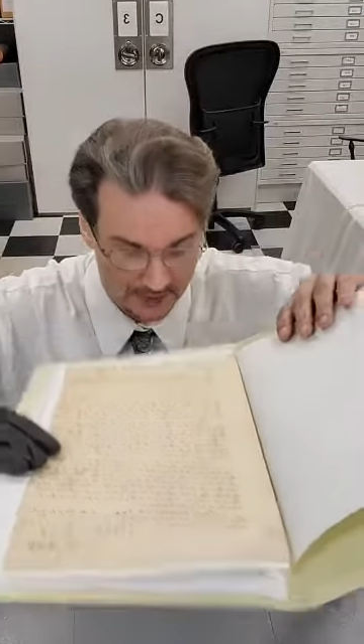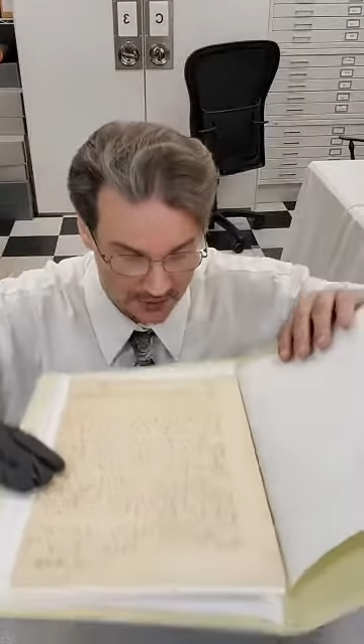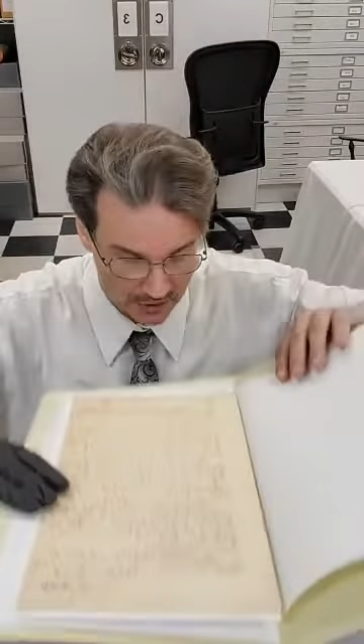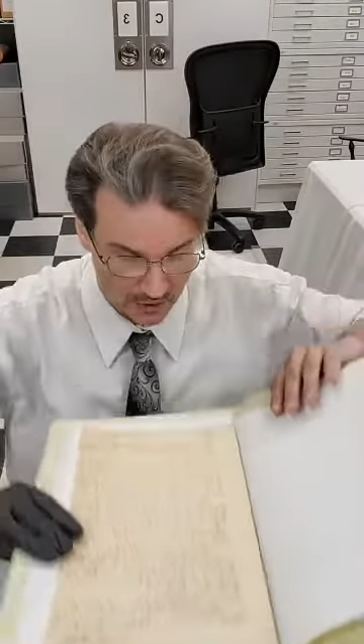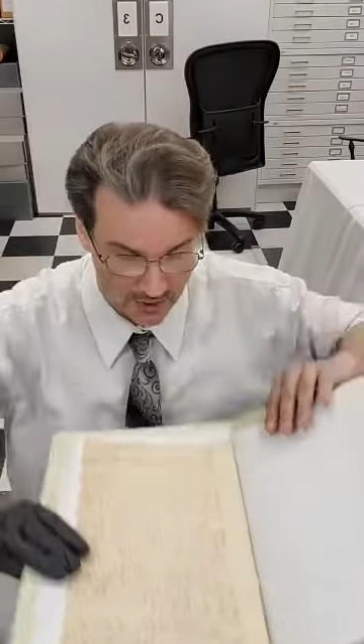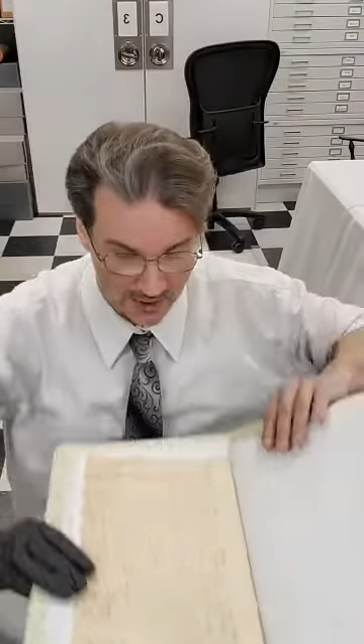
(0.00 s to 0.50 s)
If
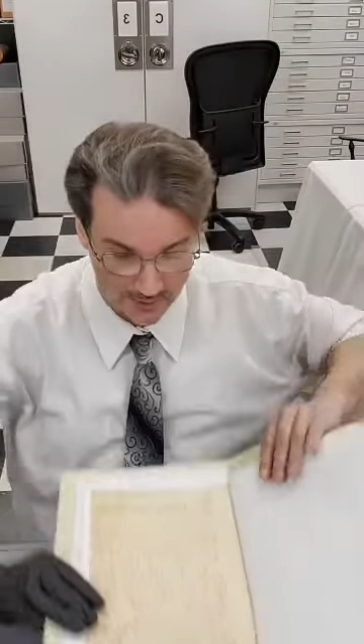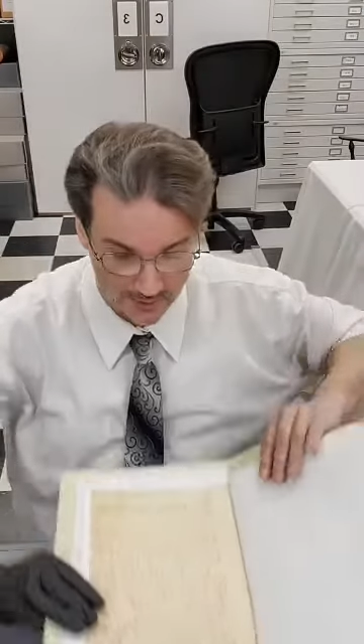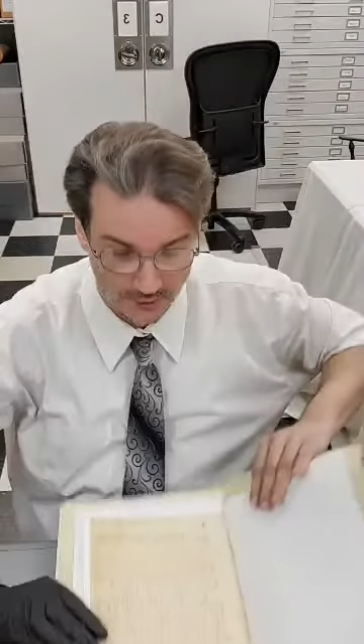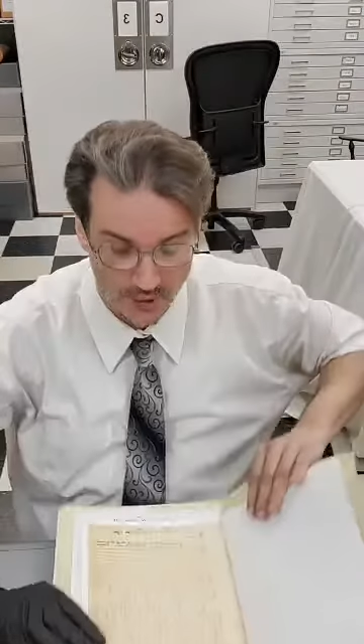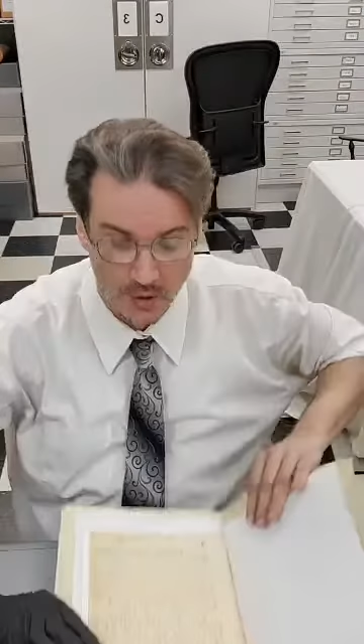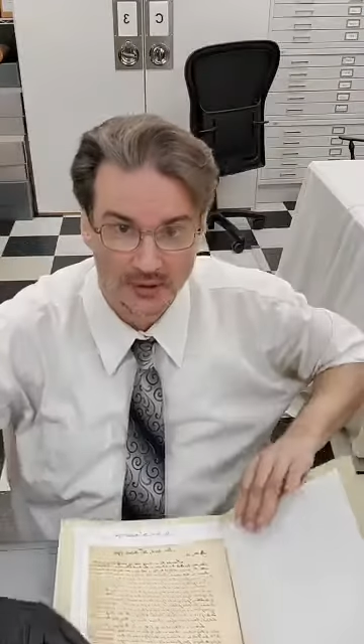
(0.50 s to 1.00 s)
you store them
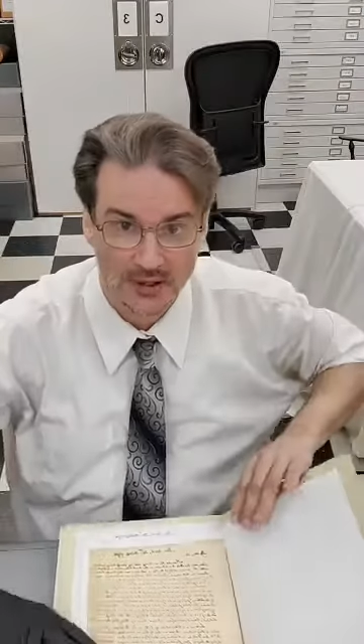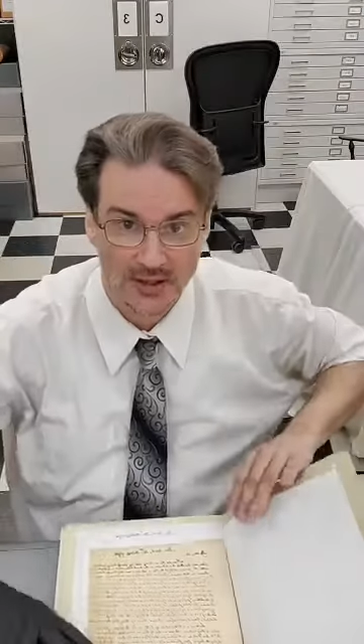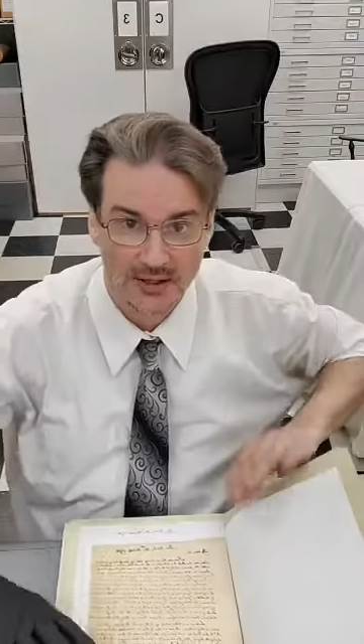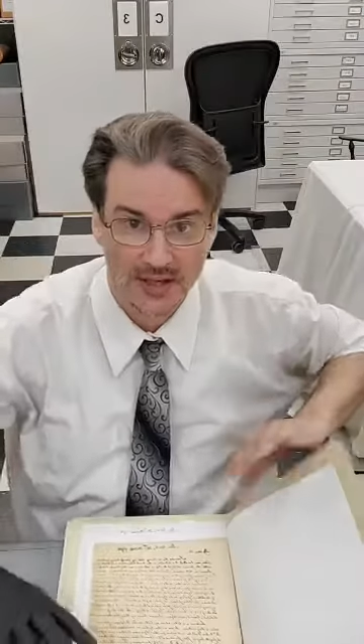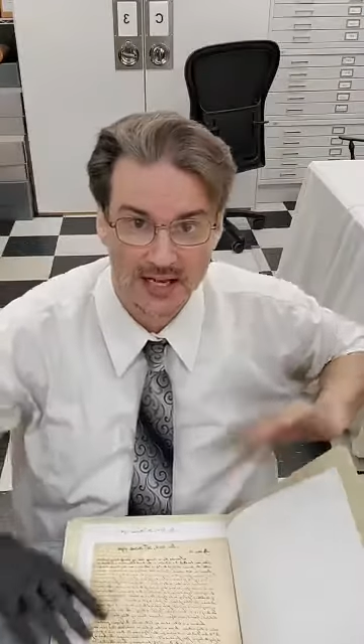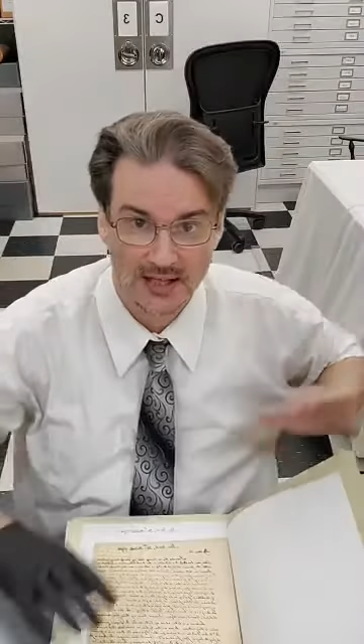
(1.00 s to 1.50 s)

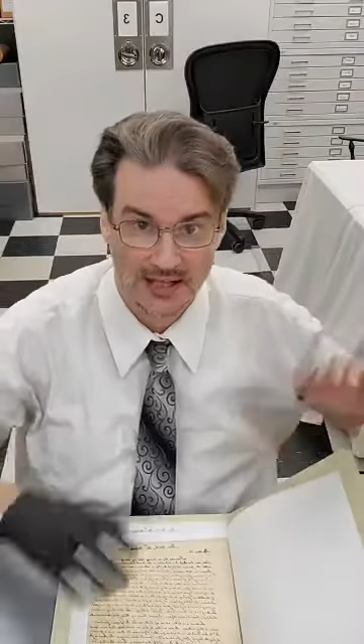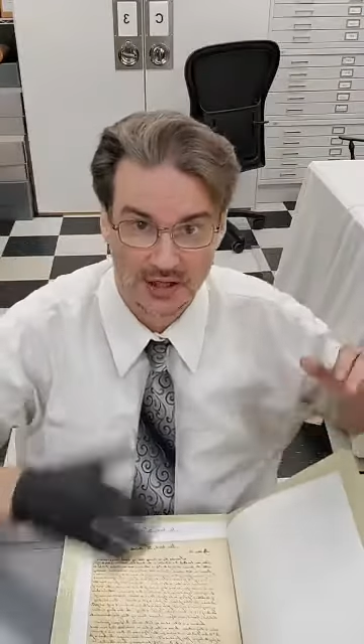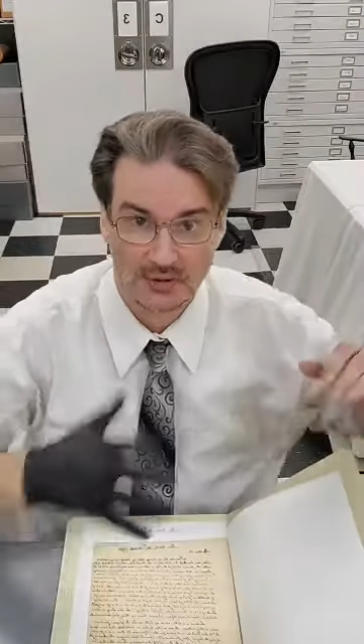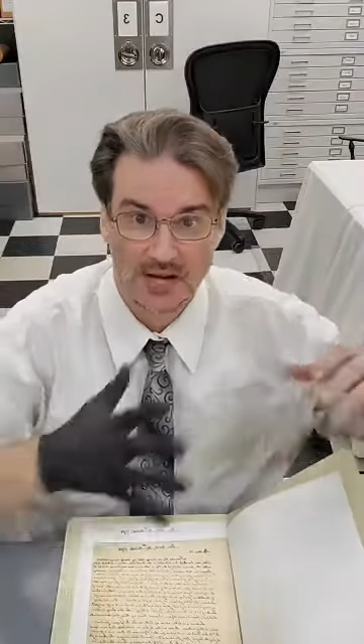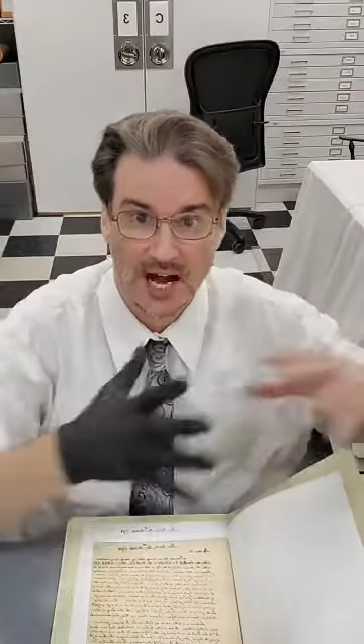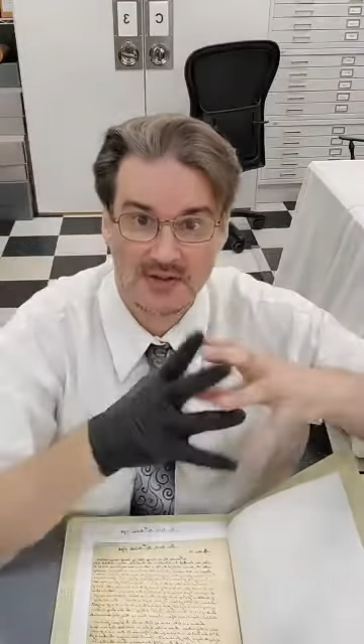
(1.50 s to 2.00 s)
folded, like
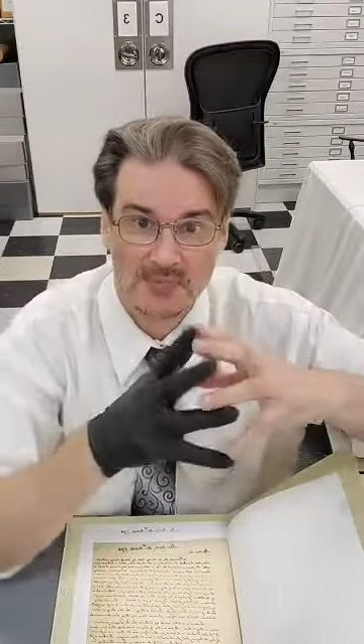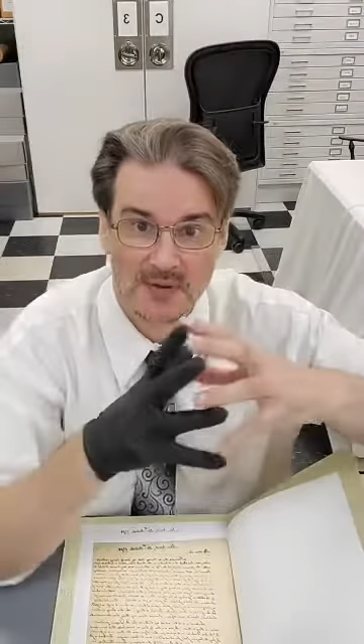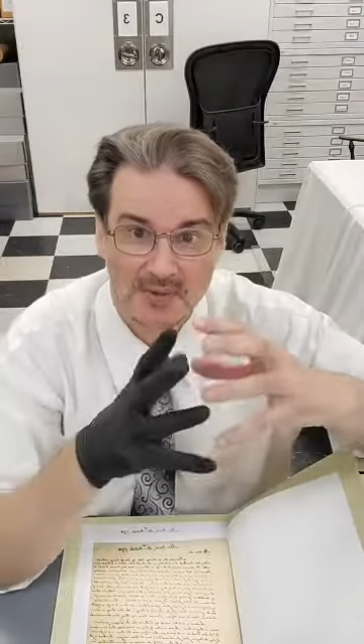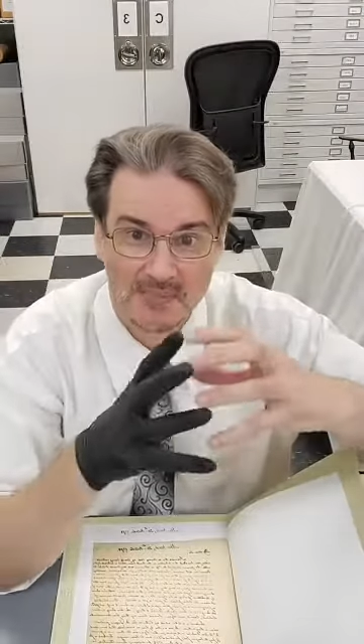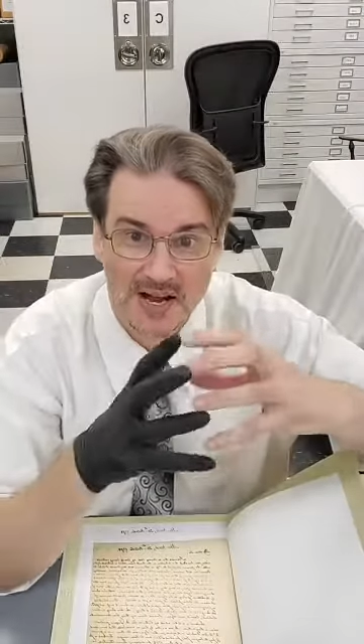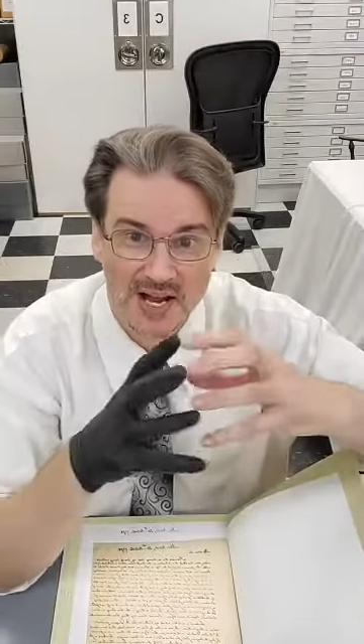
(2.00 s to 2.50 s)
you got them
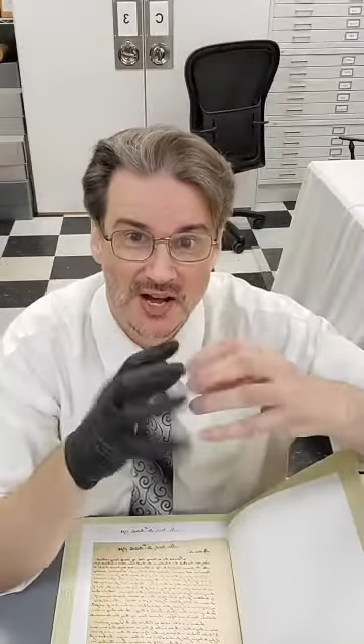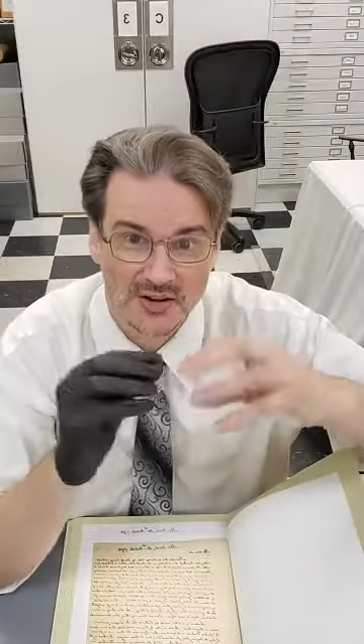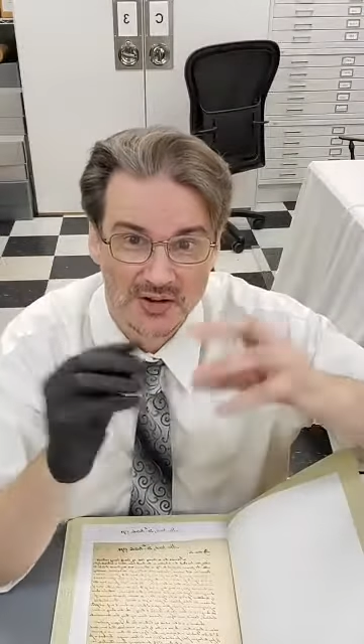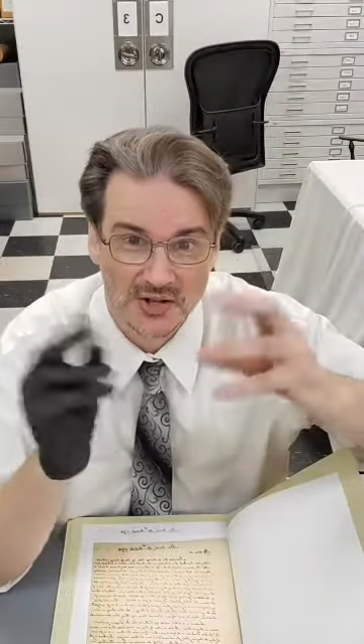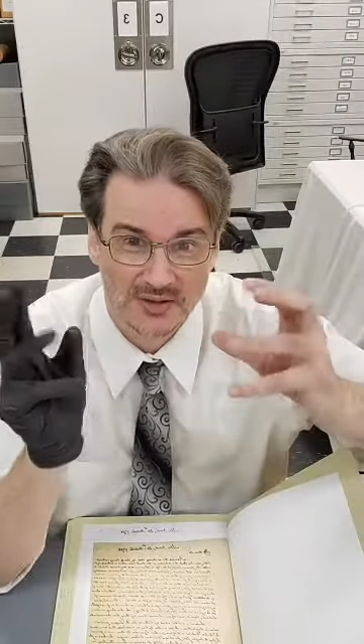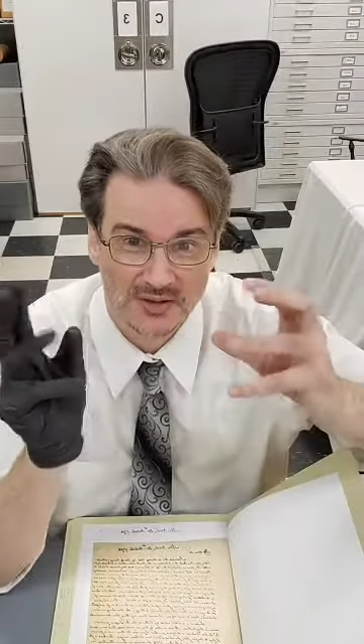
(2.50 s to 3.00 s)
in the mail,
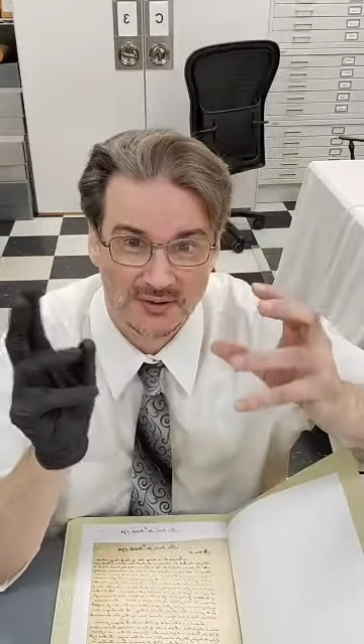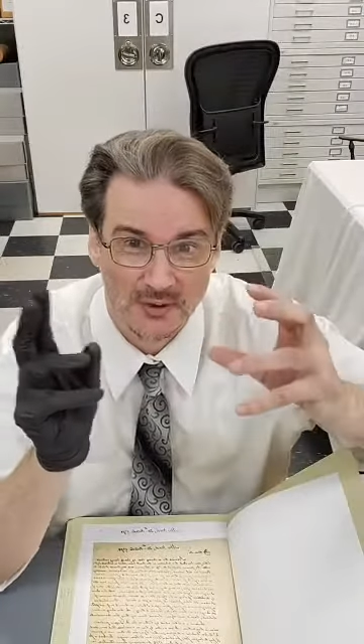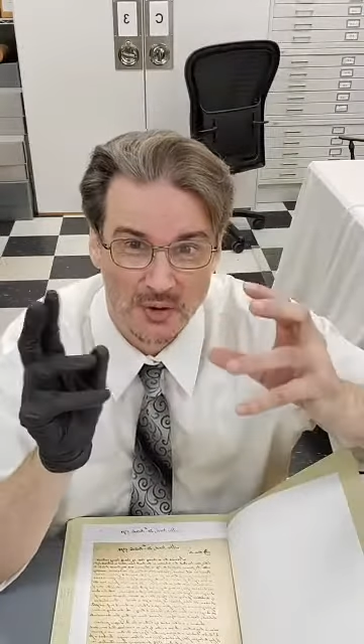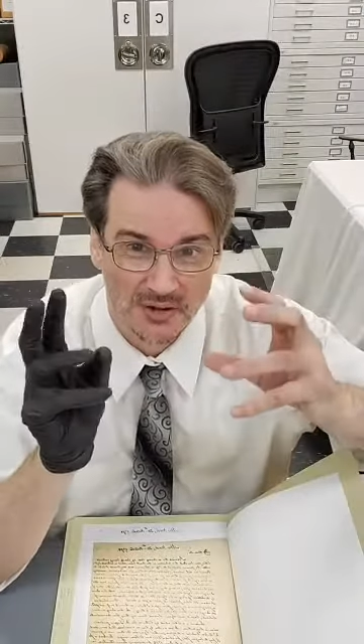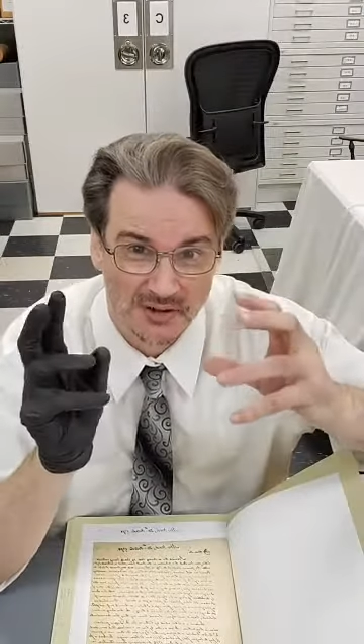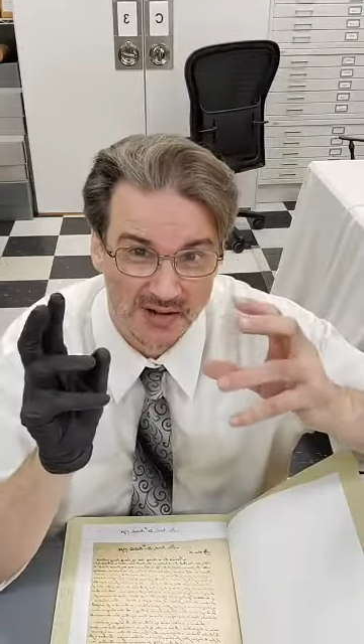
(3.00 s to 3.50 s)
they're usually
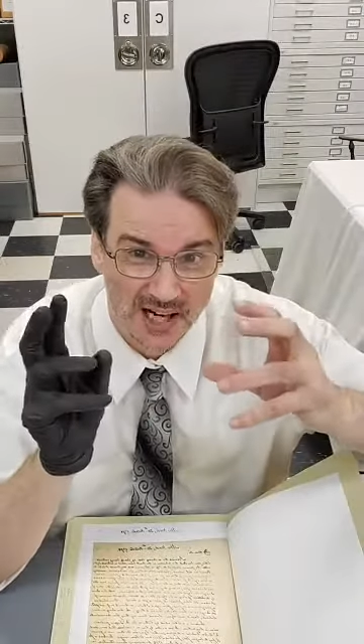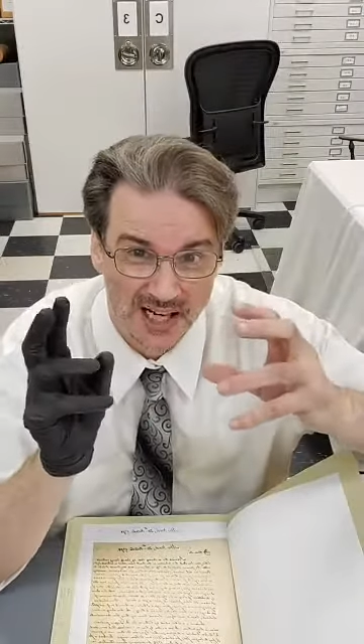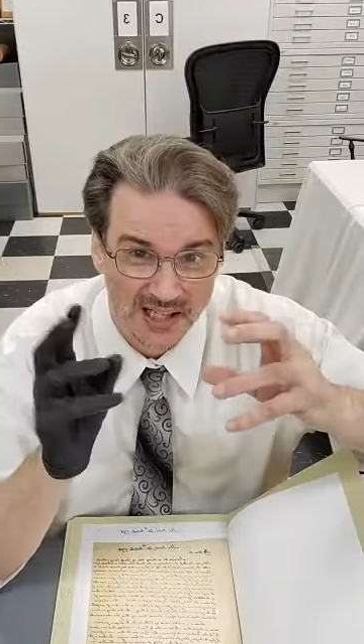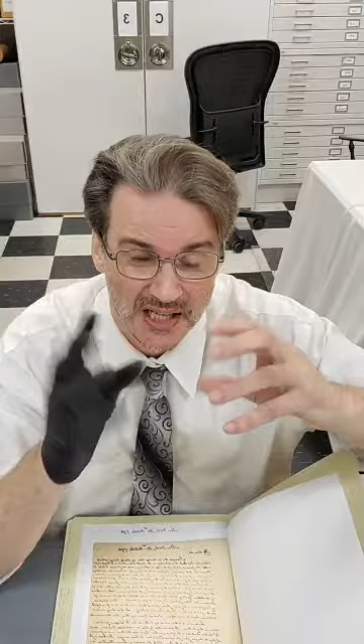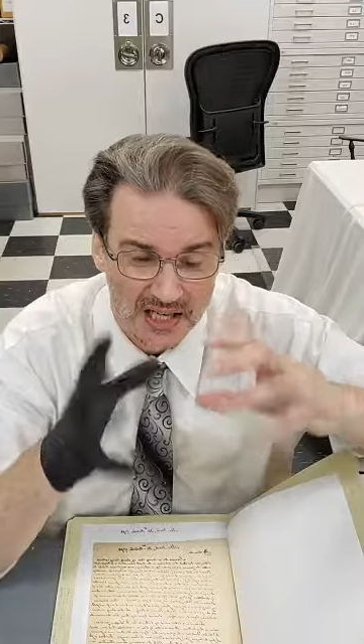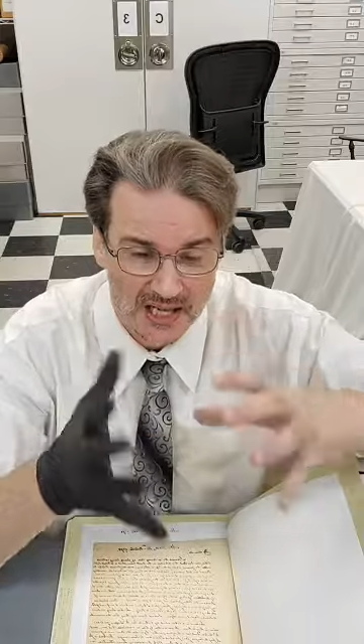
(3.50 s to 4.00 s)
folded, right?